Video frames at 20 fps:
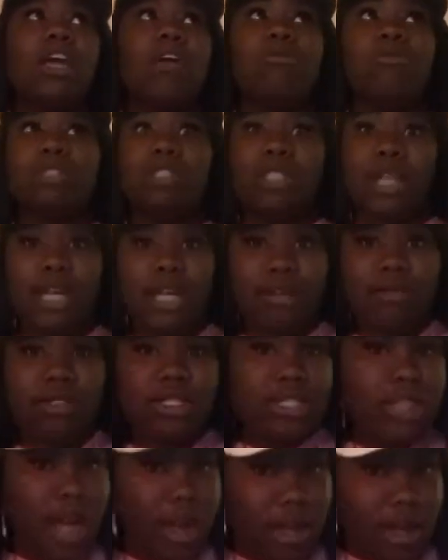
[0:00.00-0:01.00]
was late, it was
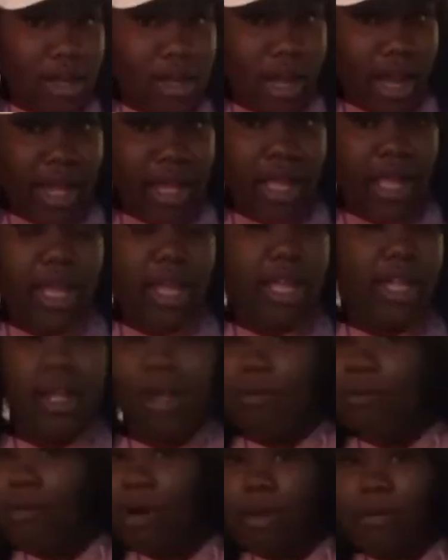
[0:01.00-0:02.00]
dark. Like, he
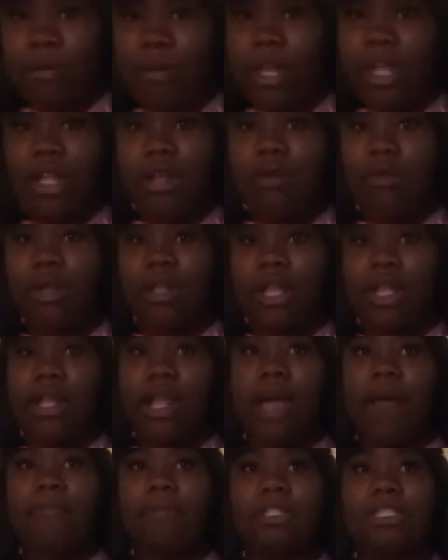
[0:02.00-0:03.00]
didn't want nothing to
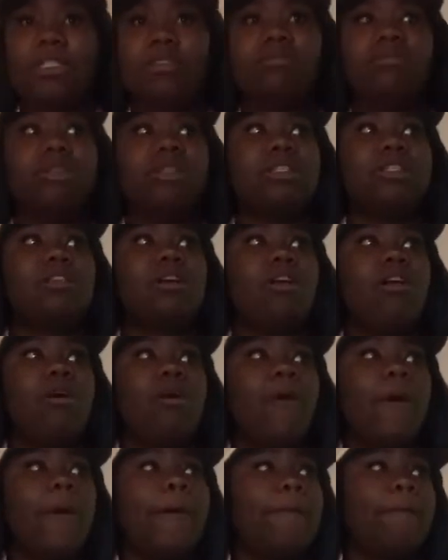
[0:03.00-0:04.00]
happen to me,
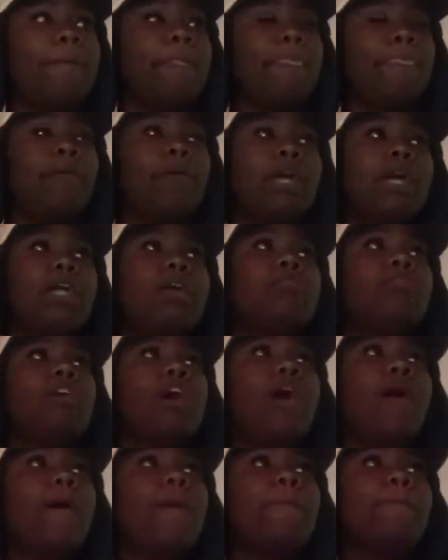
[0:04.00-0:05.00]
so
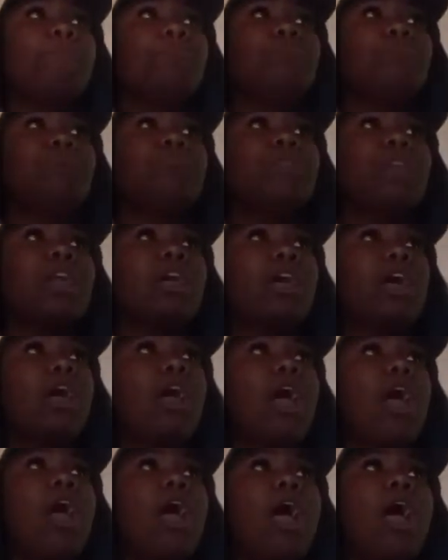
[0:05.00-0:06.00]

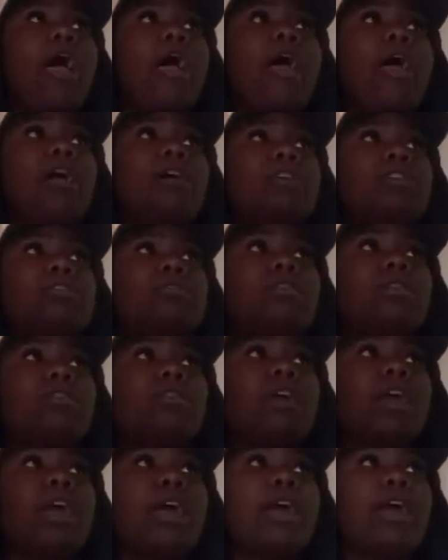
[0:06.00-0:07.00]
and so
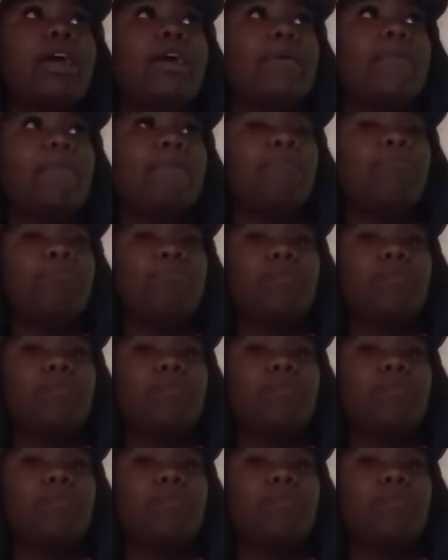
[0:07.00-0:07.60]
then